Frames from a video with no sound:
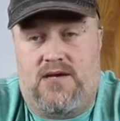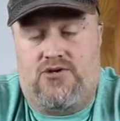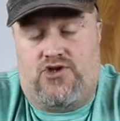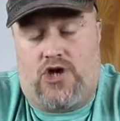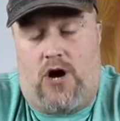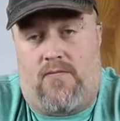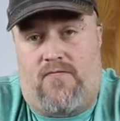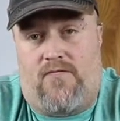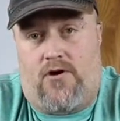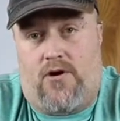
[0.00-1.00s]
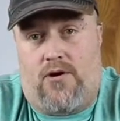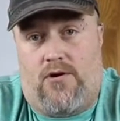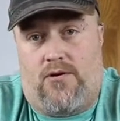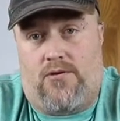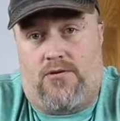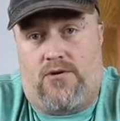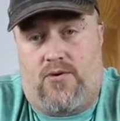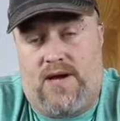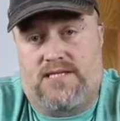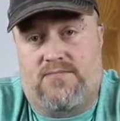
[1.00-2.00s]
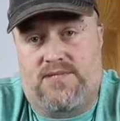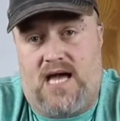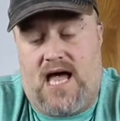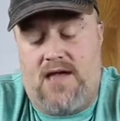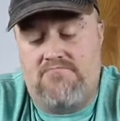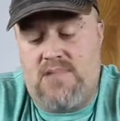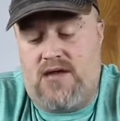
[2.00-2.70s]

sharp for quite some time,